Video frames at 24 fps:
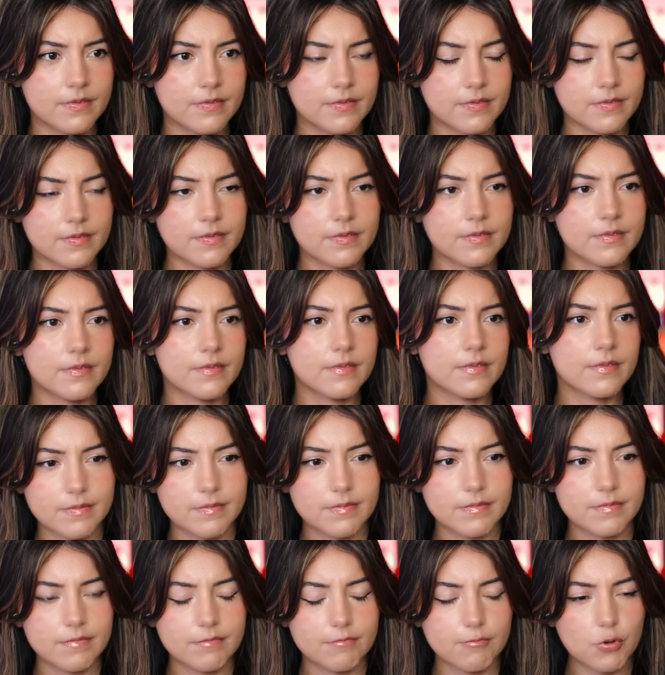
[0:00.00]
That he's a coward.
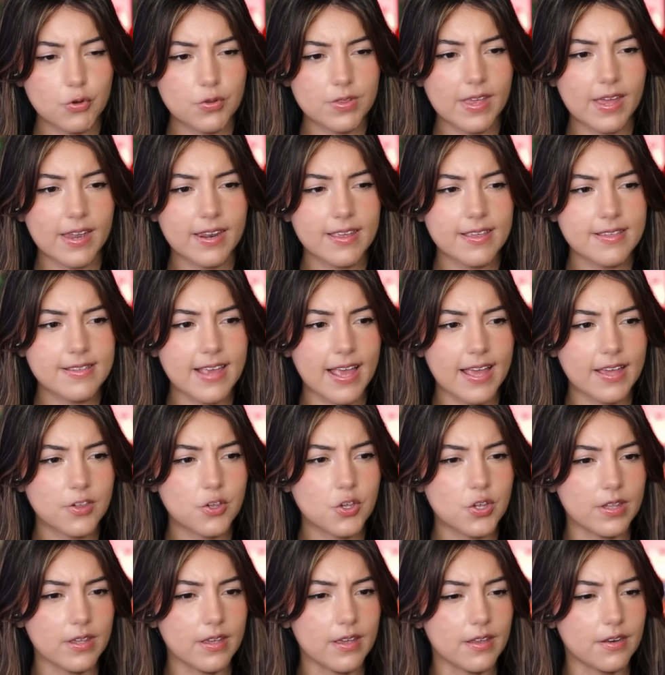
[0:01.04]
Well, that is
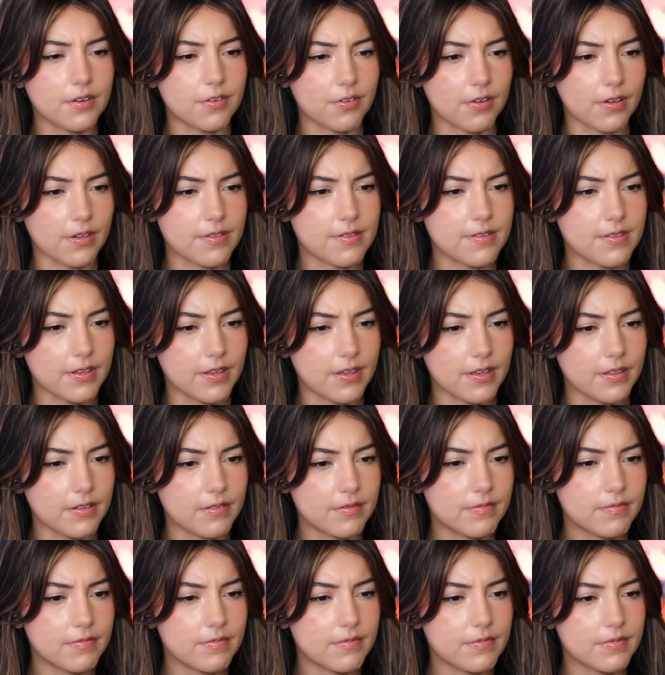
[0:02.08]
actually
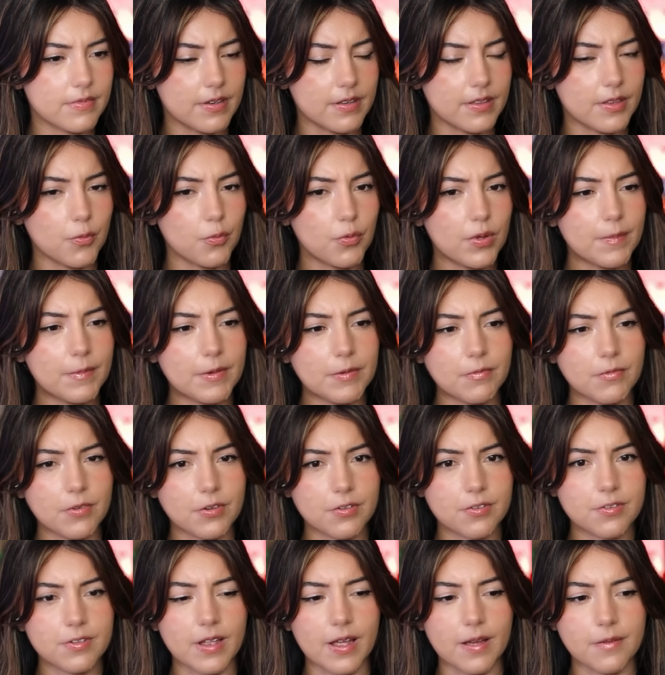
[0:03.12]
interesting that the women were
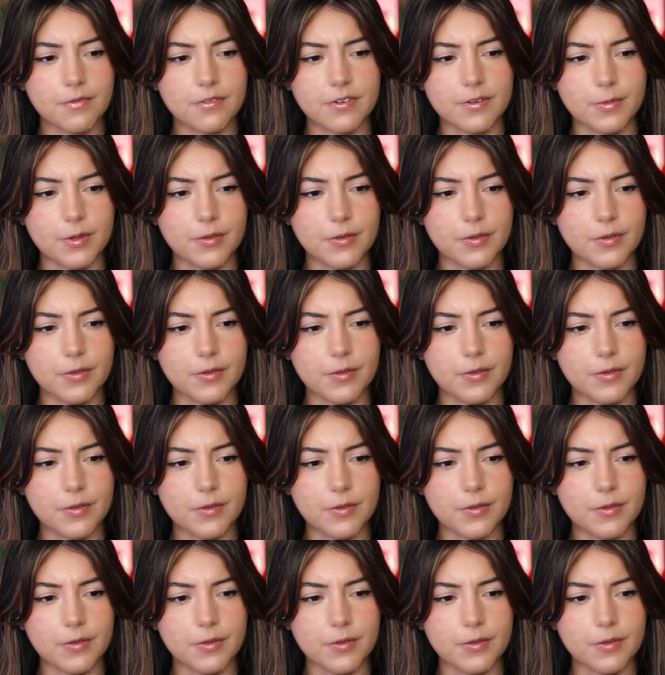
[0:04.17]
stabbed from the